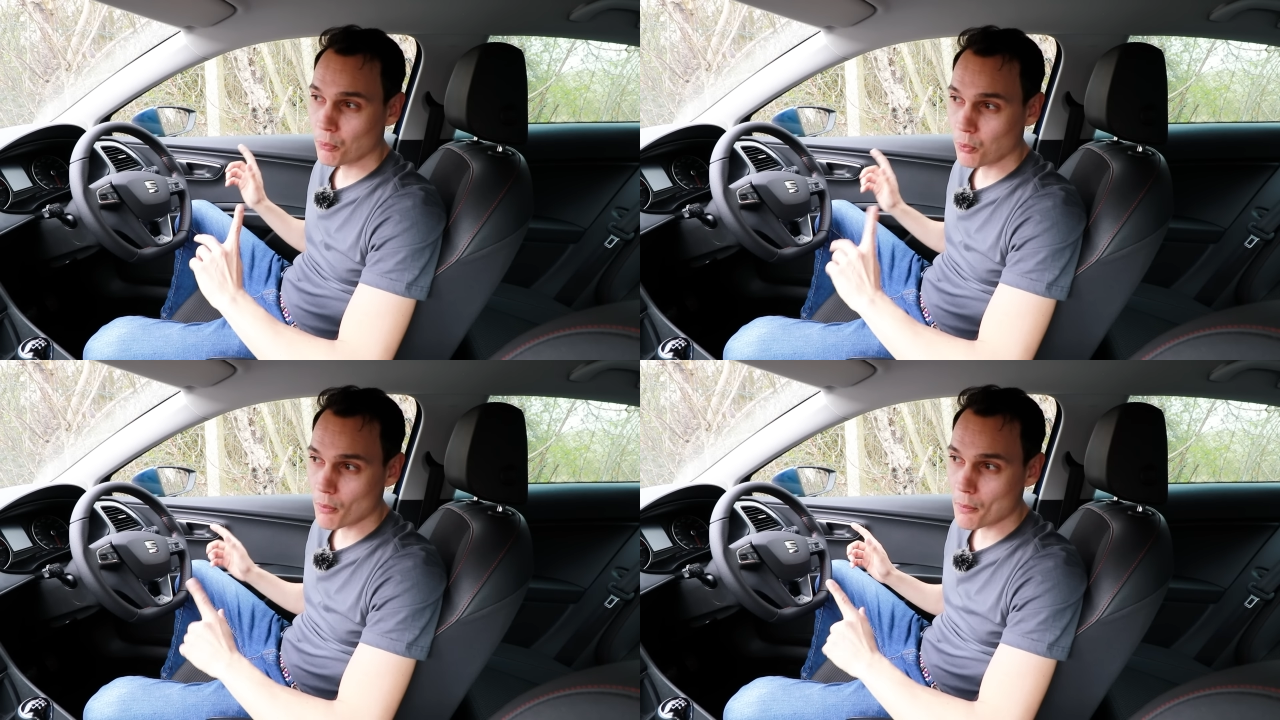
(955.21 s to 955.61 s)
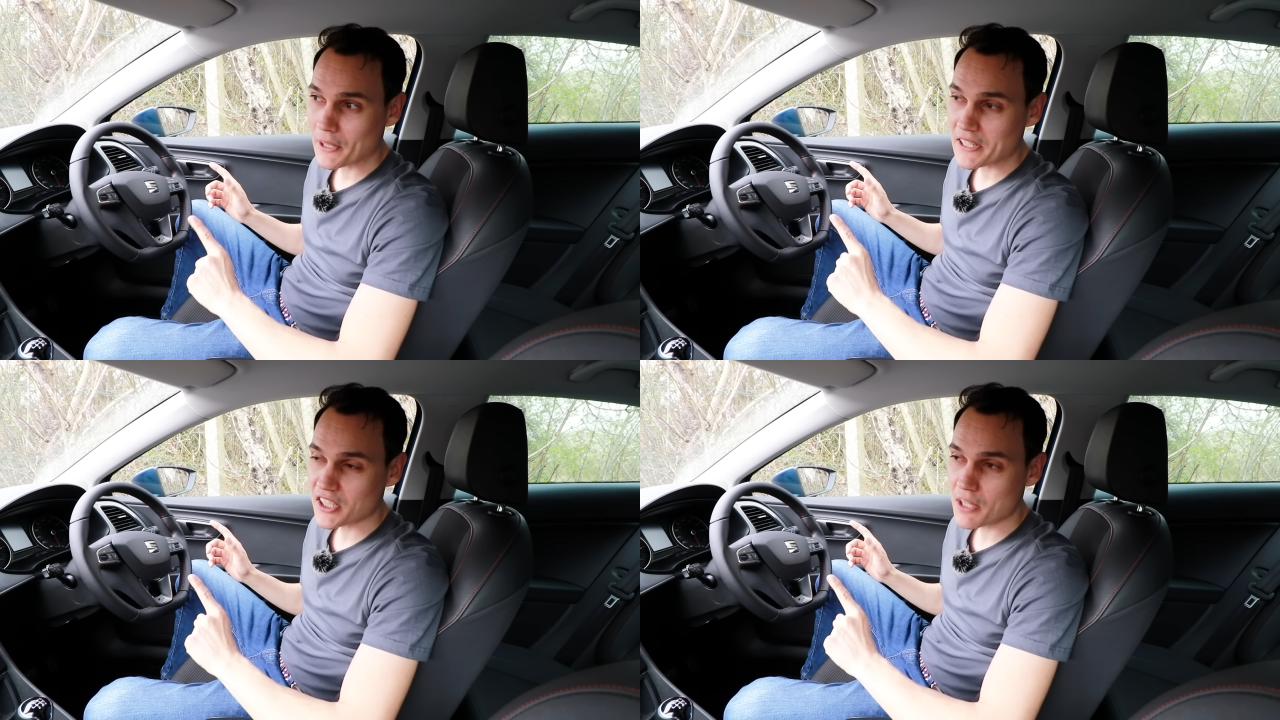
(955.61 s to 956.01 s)

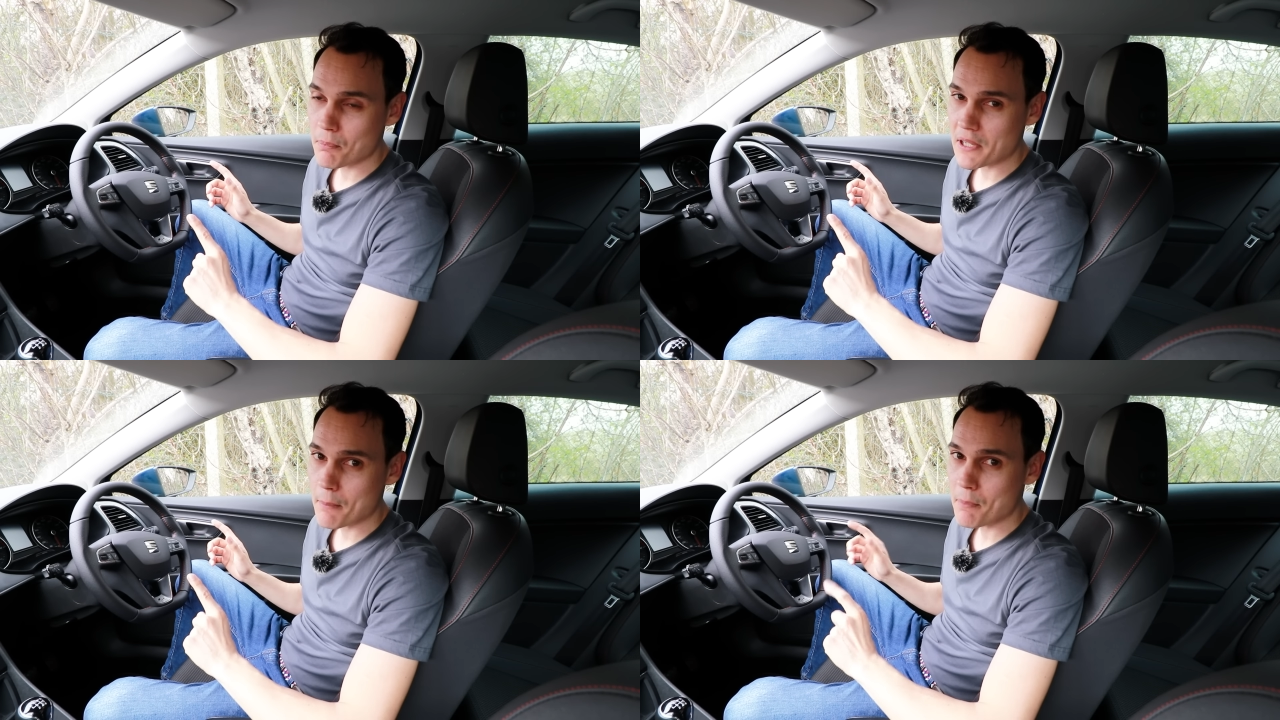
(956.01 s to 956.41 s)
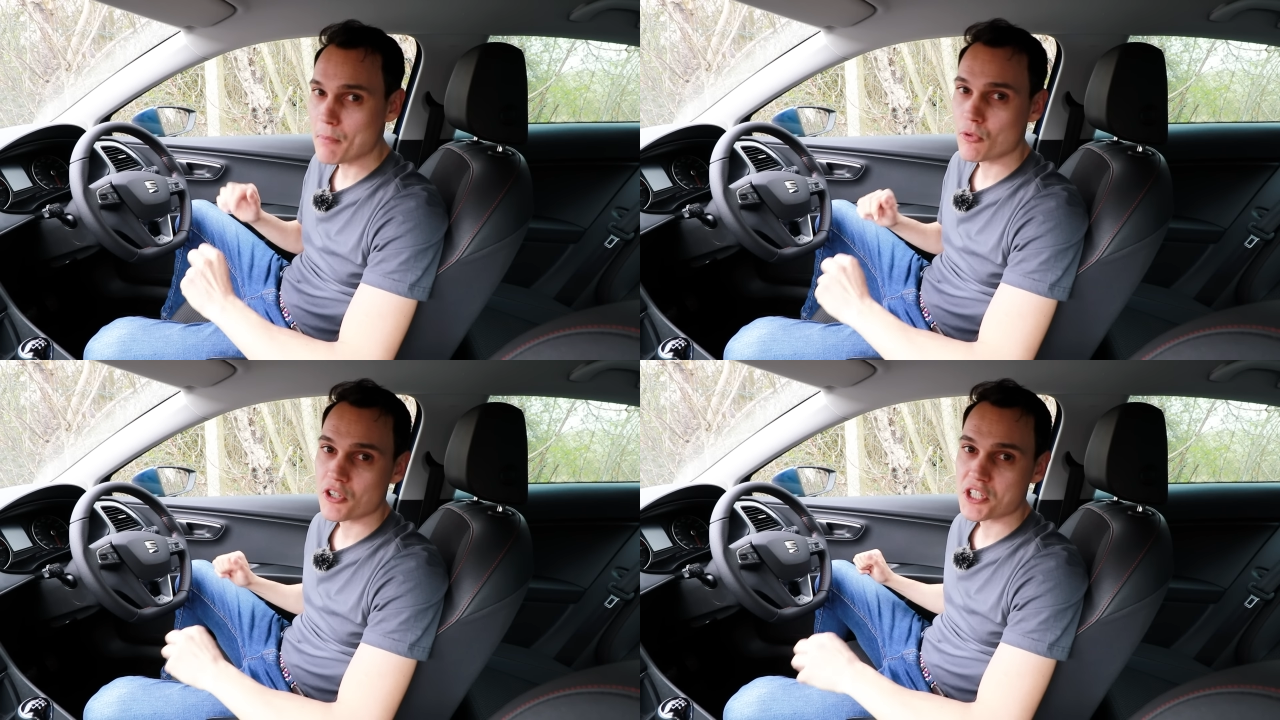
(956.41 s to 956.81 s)
probably gonna be a
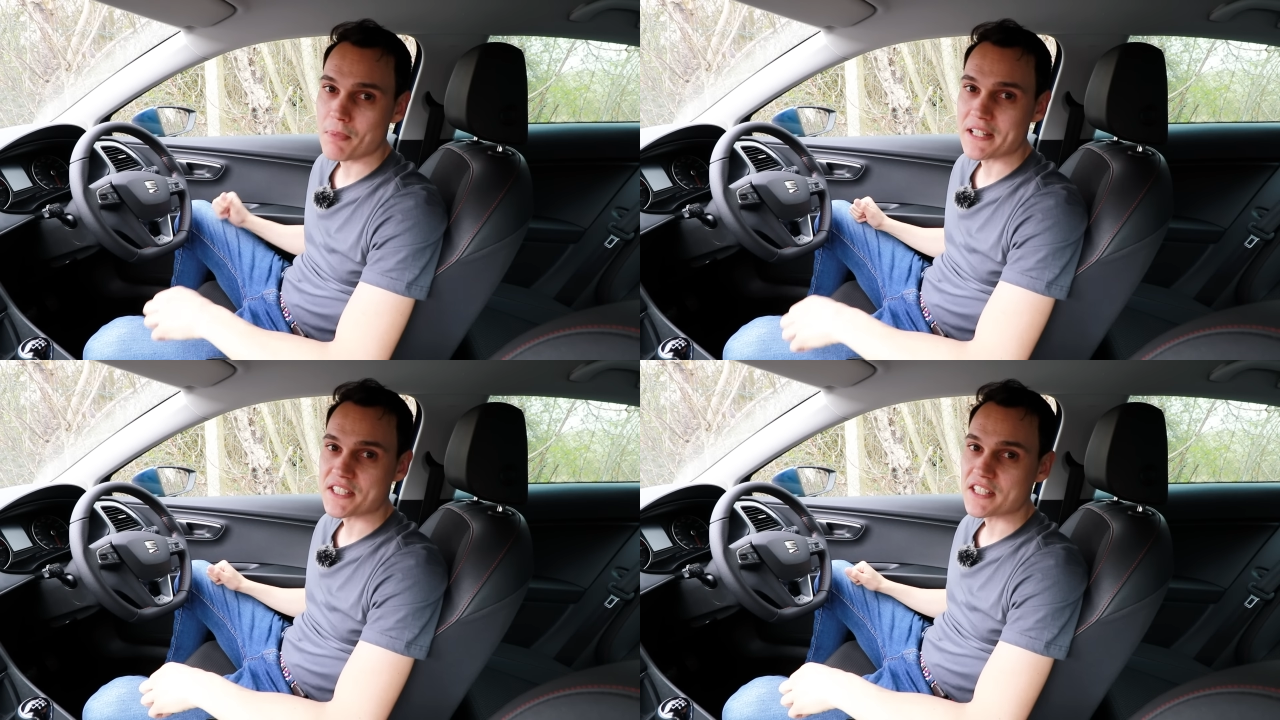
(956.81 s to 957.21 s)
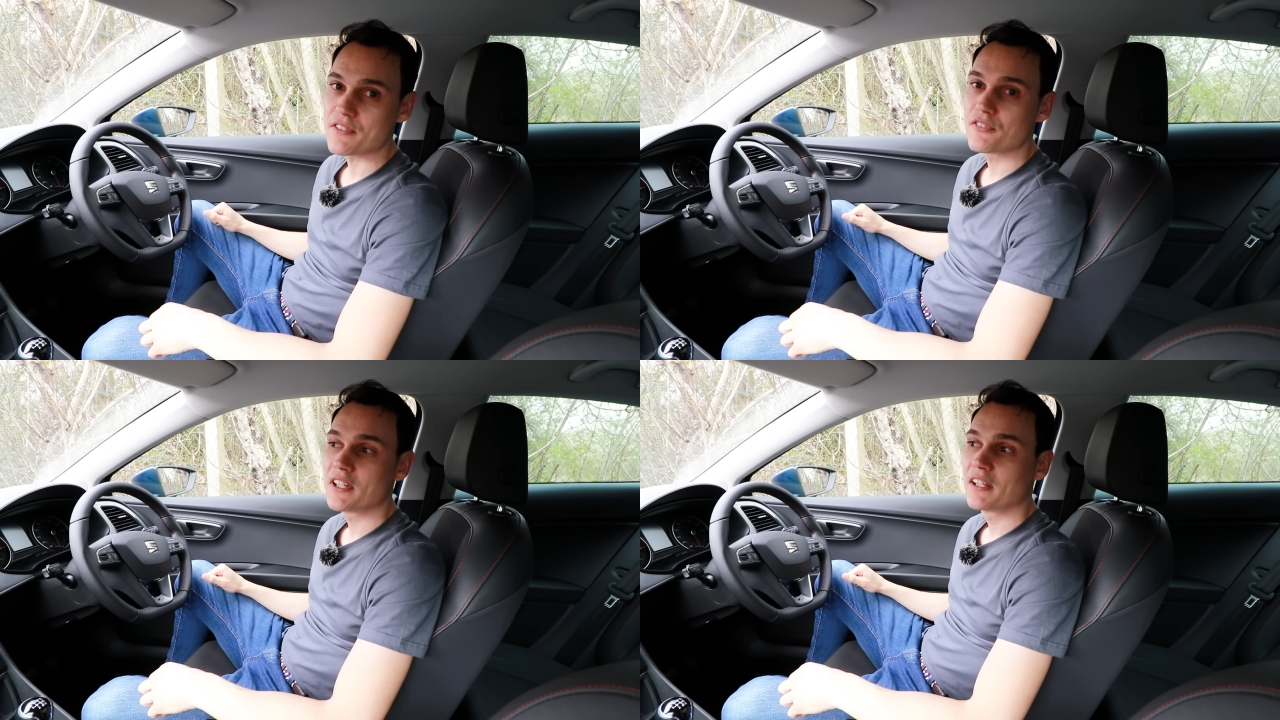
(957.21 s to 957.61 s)
bit more
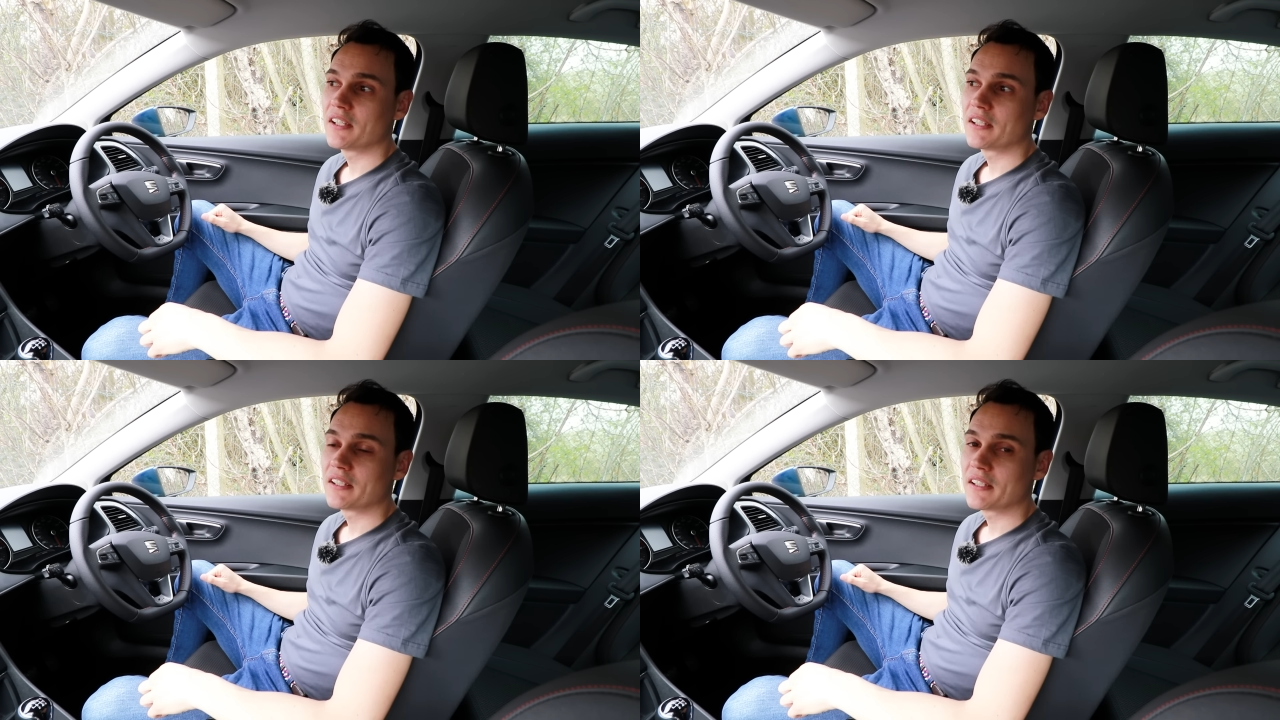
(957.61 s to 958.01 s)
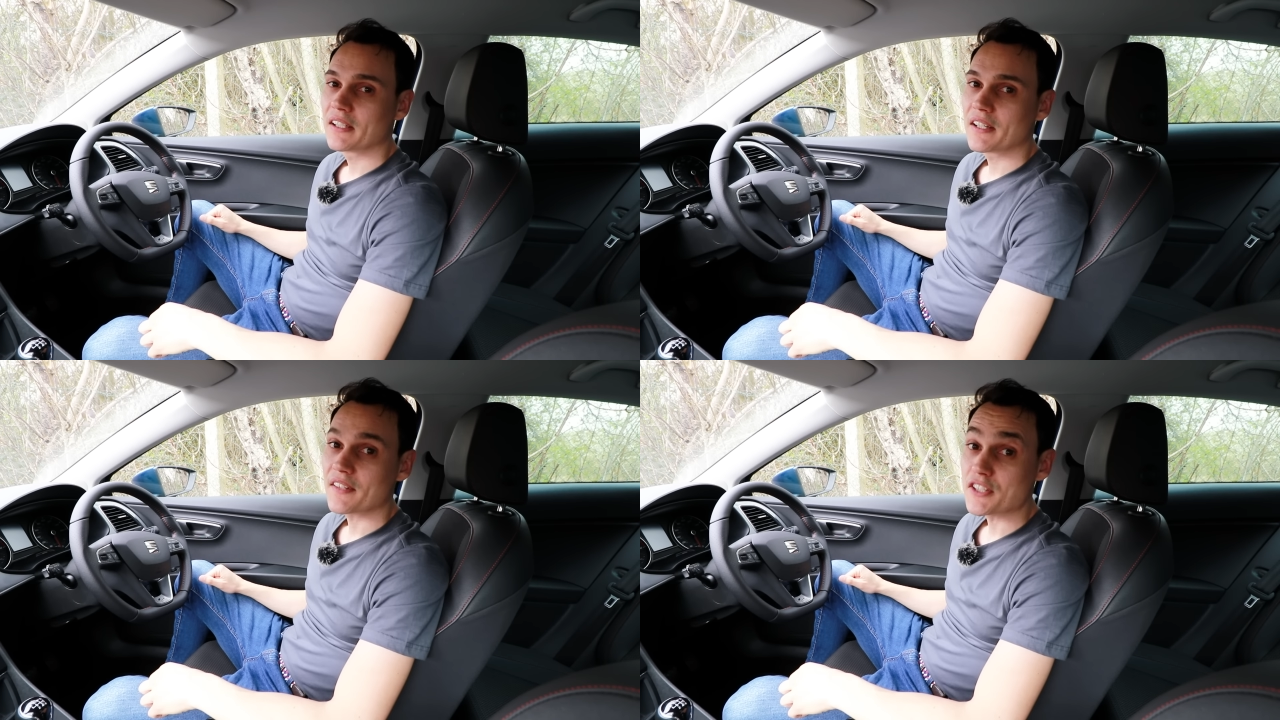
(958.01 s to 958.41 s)
expensive
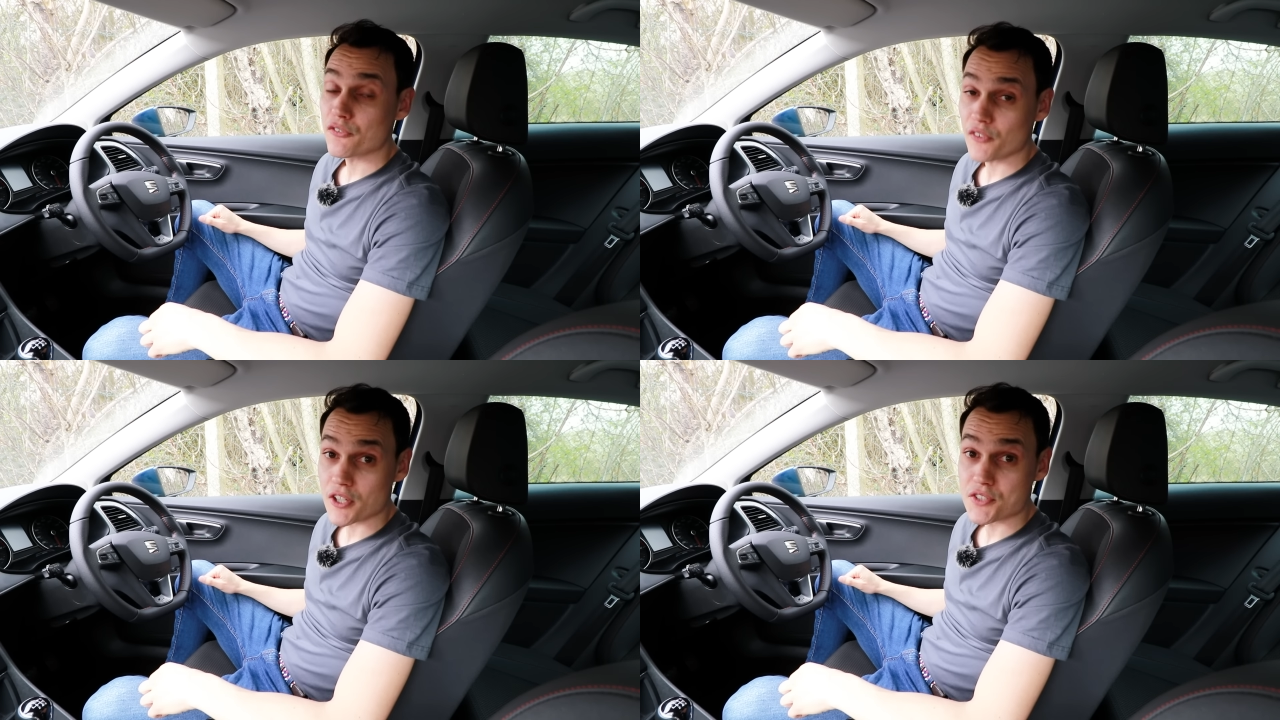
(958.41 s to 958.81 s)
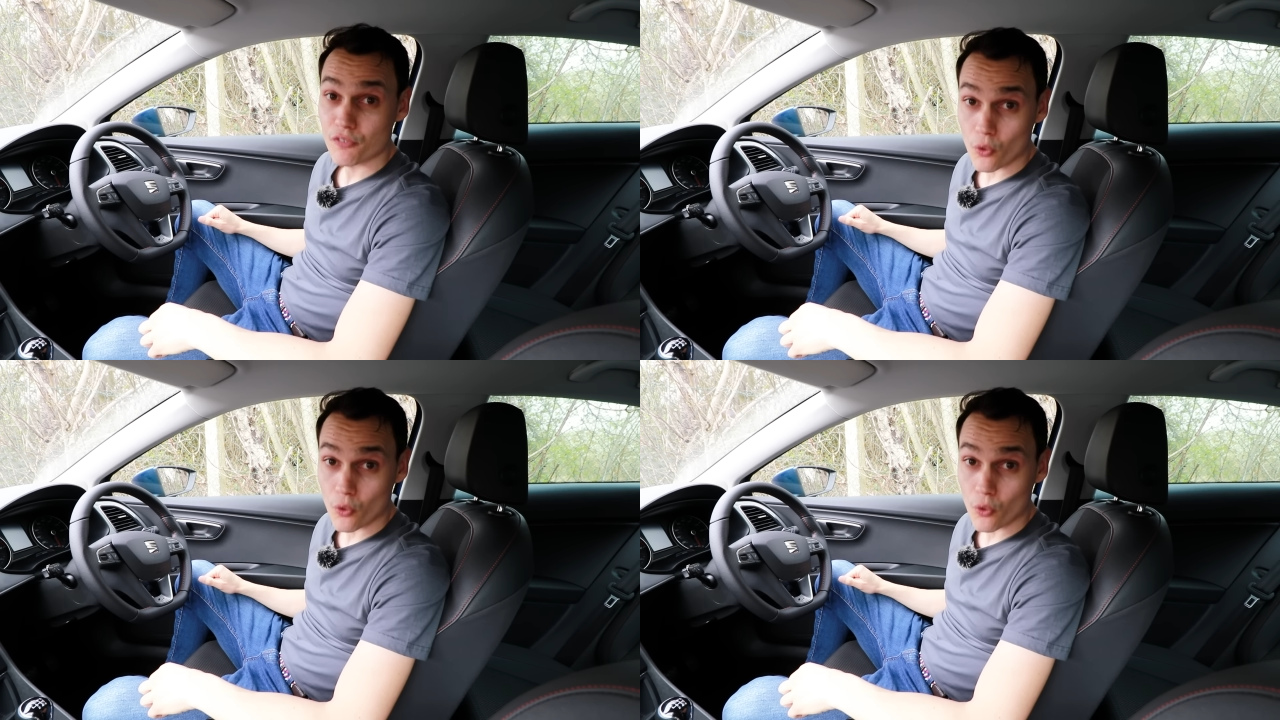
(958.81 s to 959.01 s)
than you first